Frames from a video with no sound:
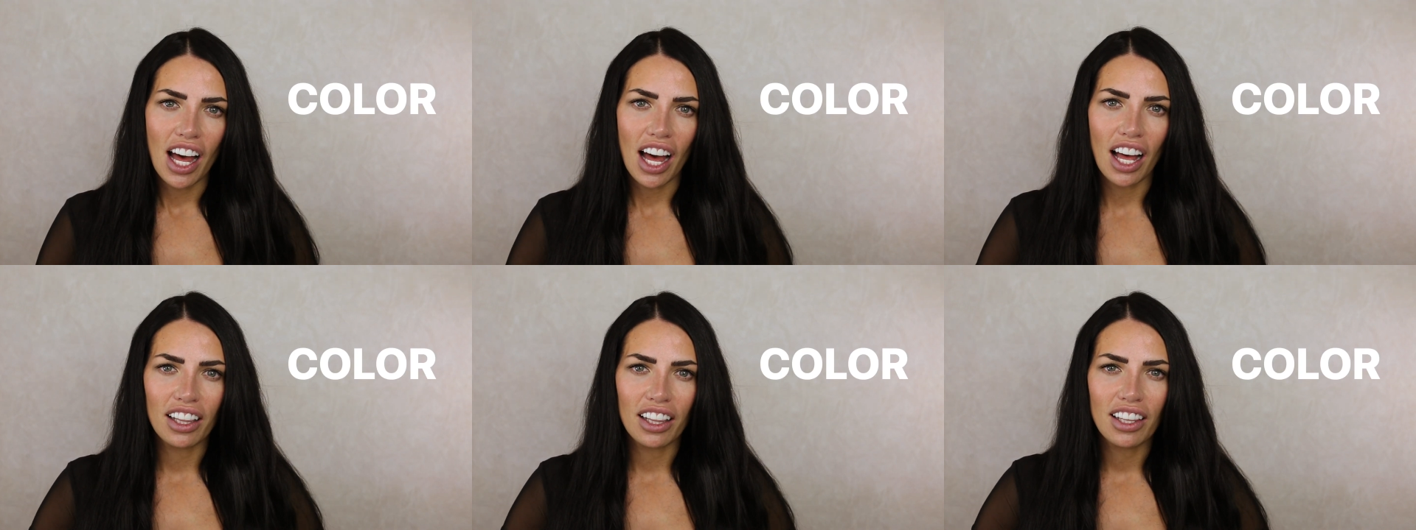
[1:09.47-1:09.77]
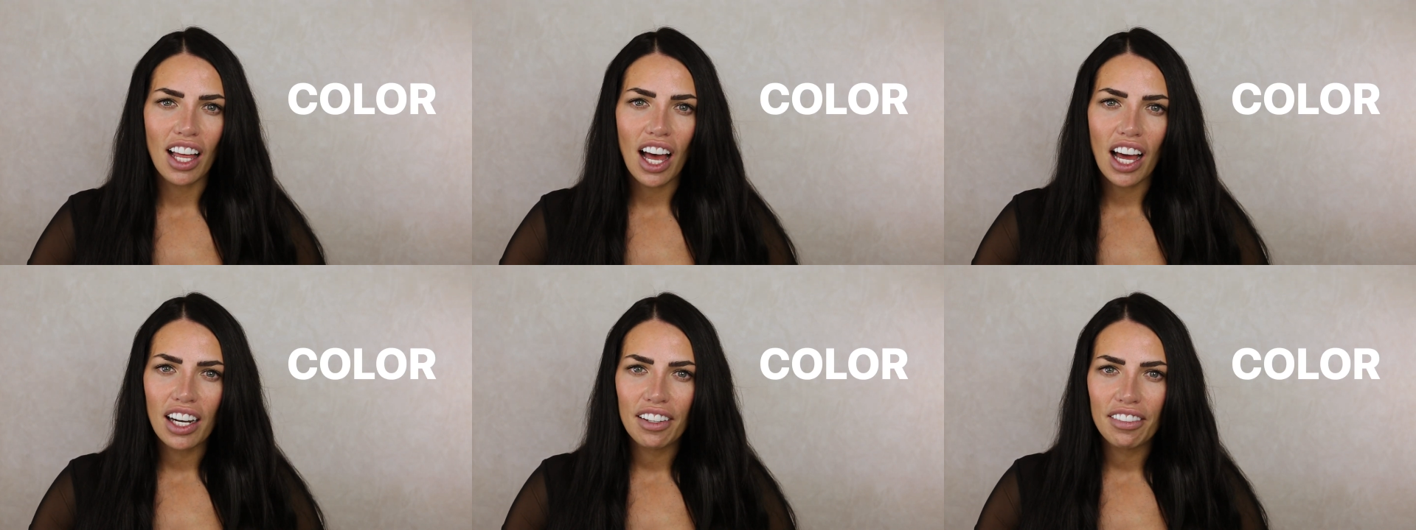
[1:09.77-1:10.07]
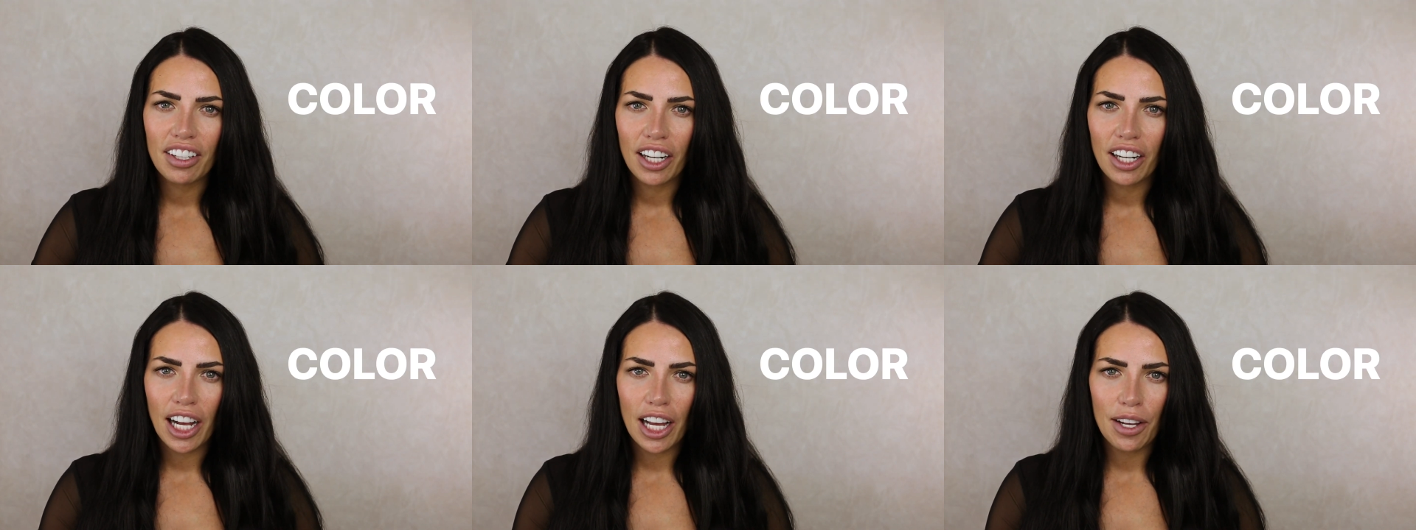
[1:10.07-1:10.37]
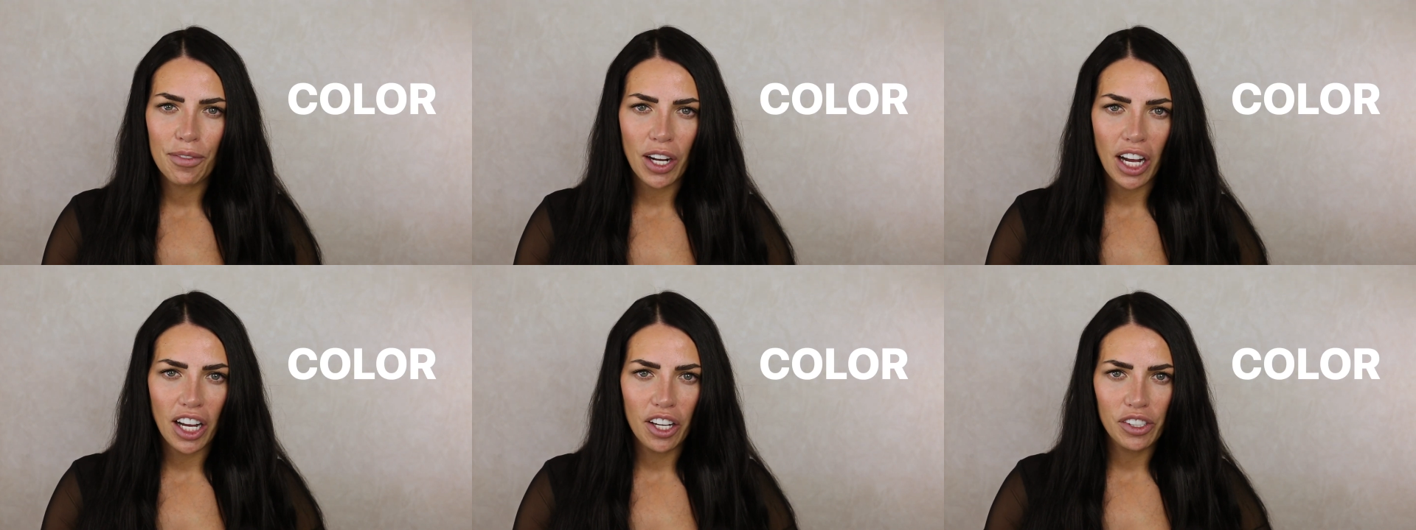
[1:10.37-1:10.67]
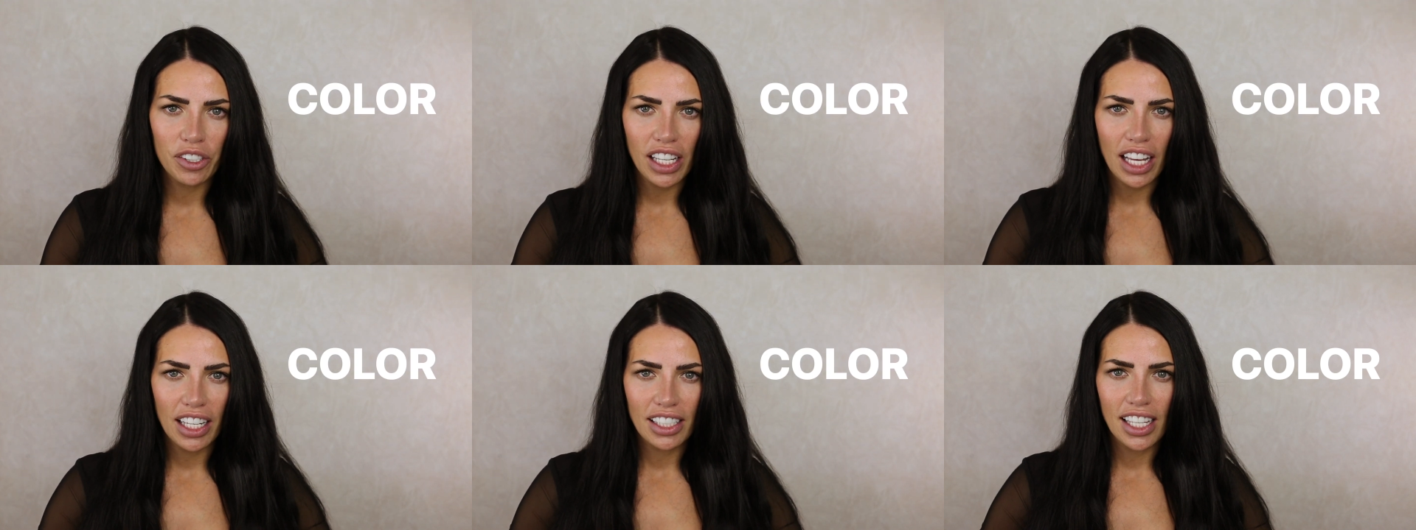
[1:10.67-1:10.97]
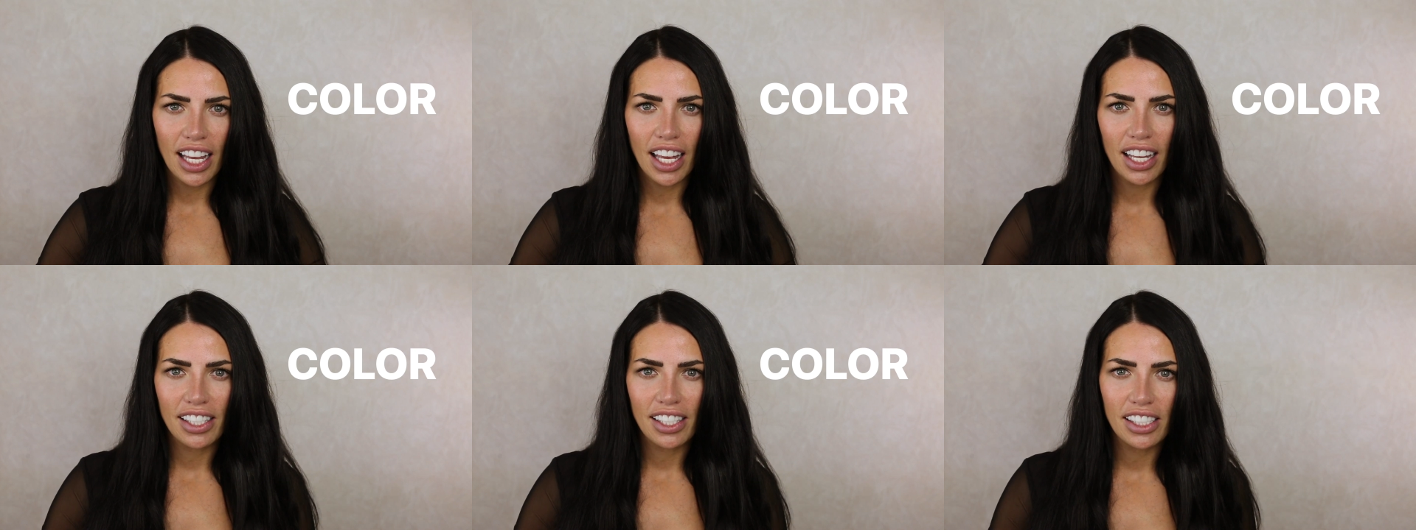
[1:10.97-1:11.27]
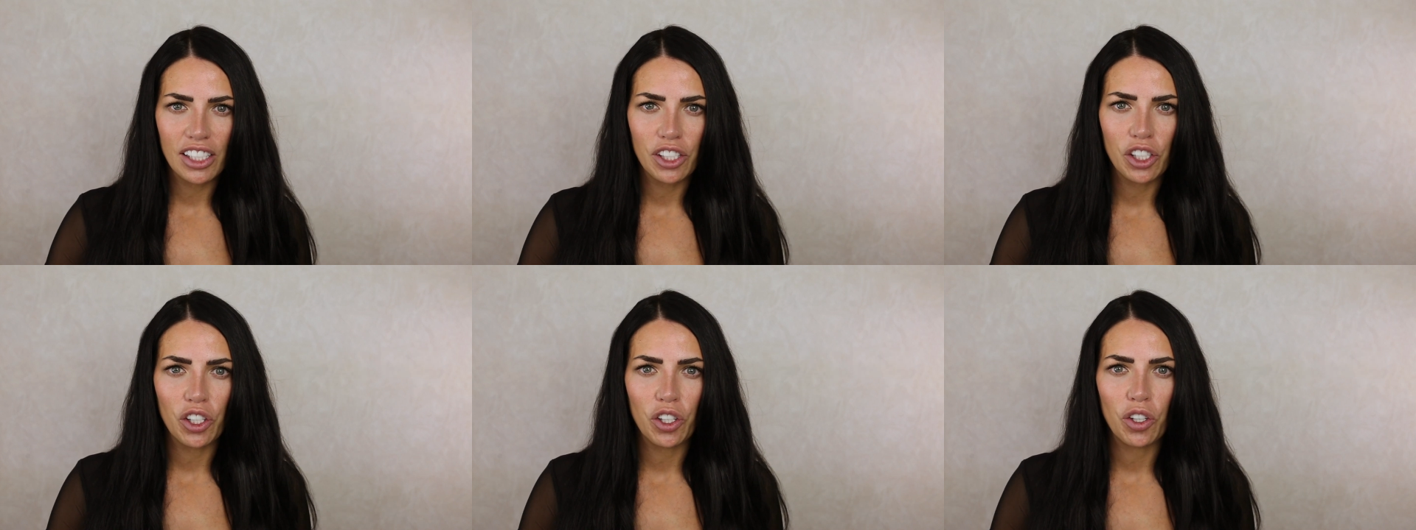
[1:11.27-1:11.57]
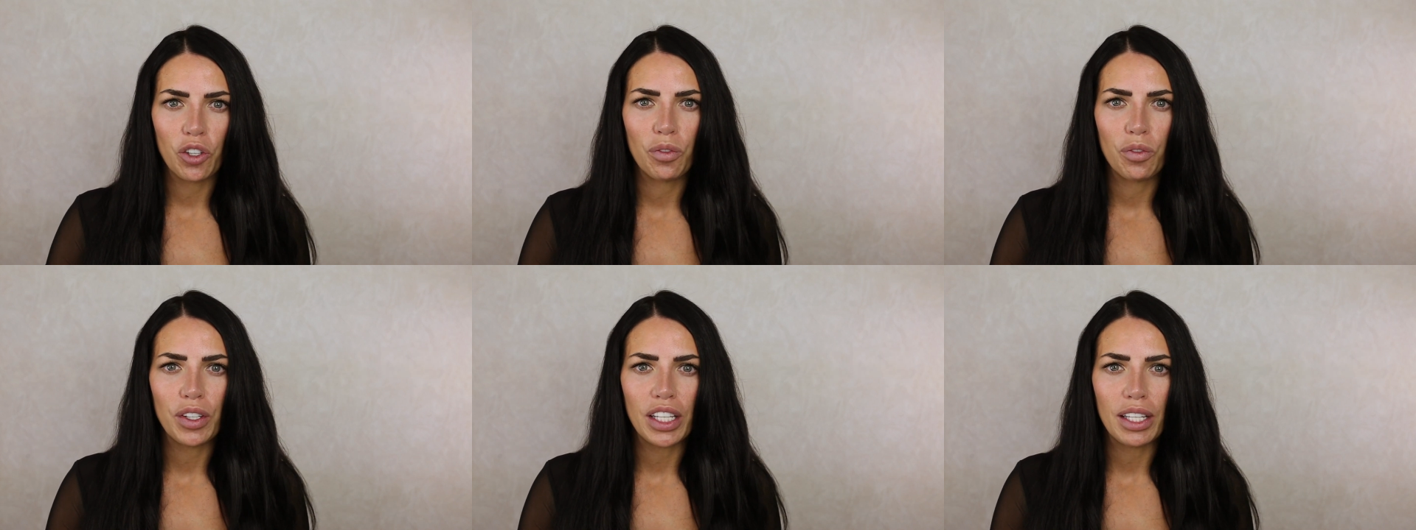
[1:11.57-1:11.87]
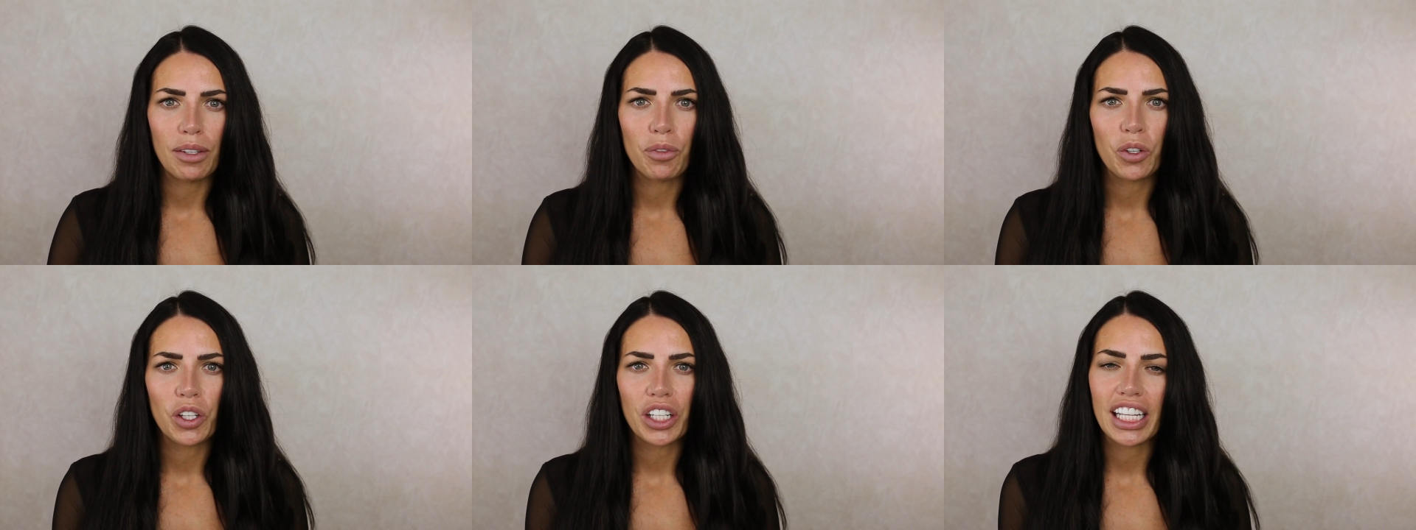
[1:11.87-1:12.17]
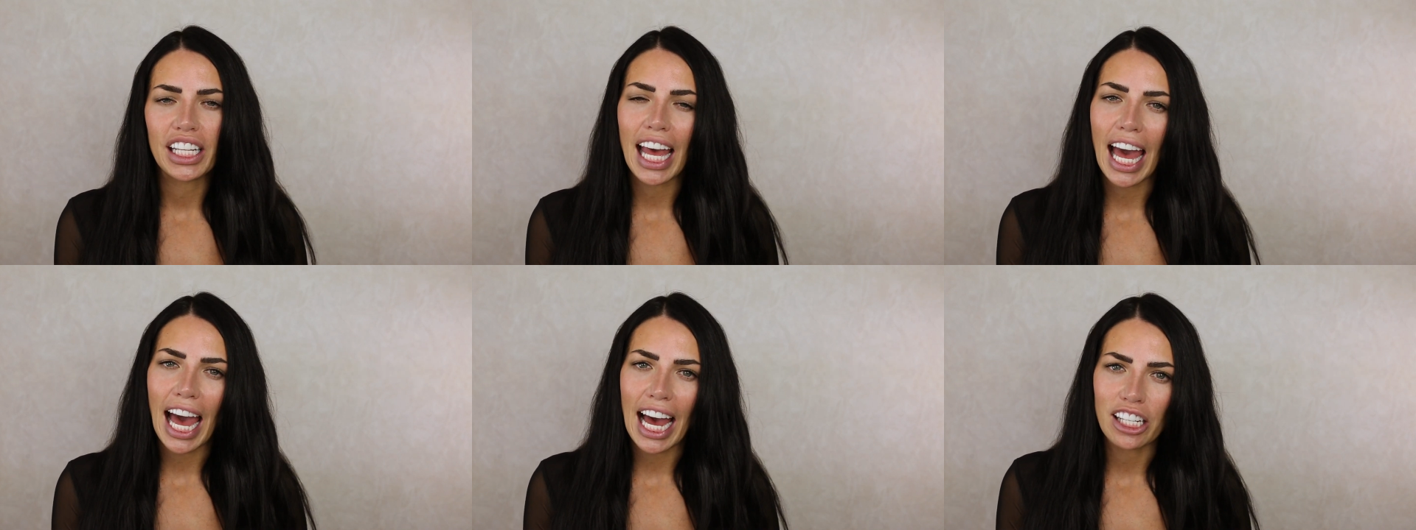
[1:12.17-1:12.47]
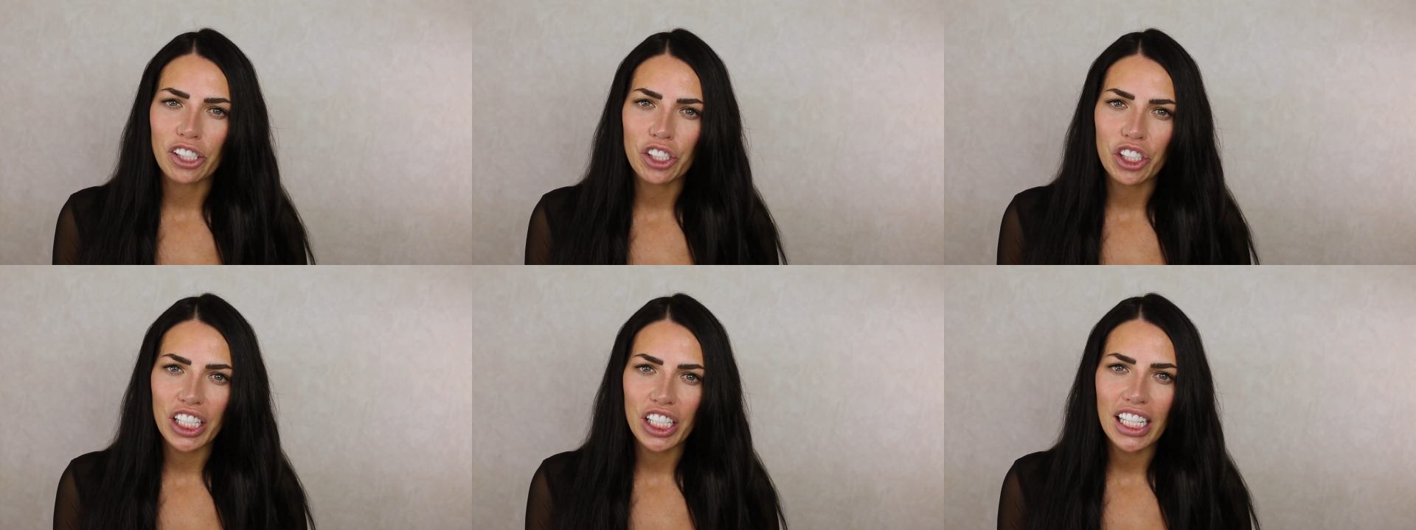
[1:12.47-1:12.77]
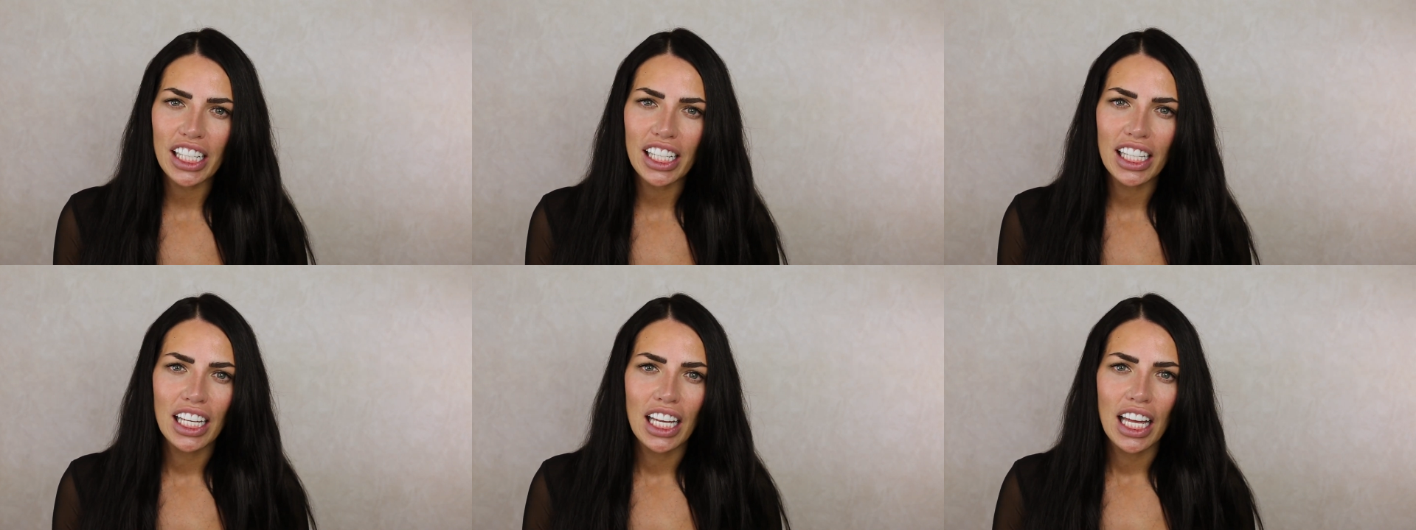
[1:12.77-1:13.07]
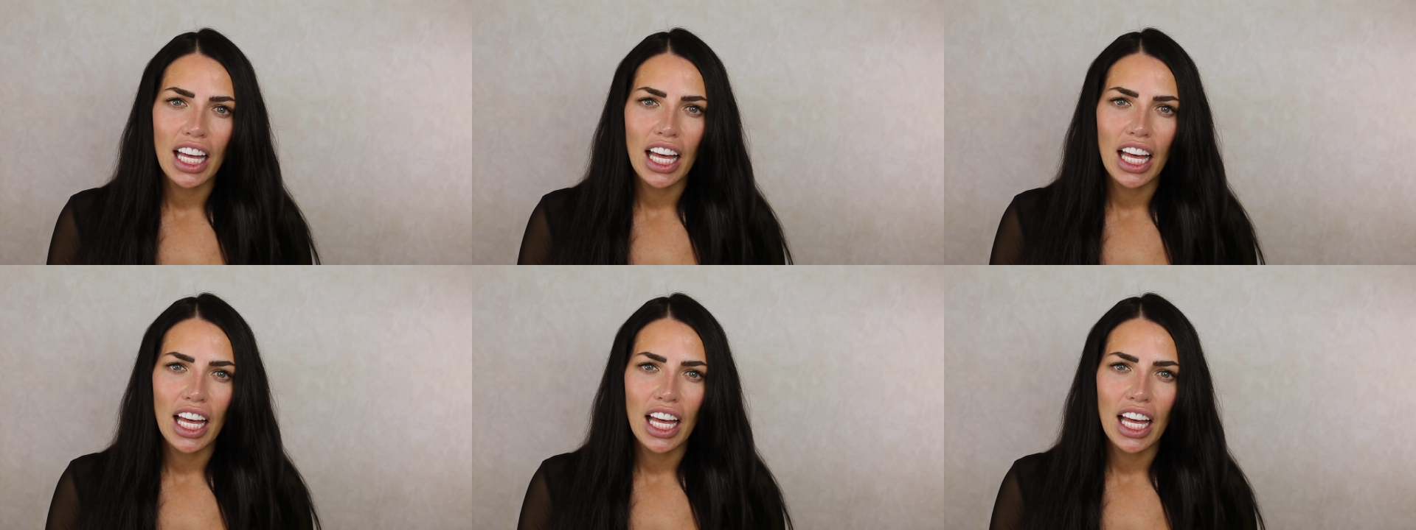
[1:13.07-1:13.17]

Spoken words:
A lot of our eyebrows tend to be pretty ashy.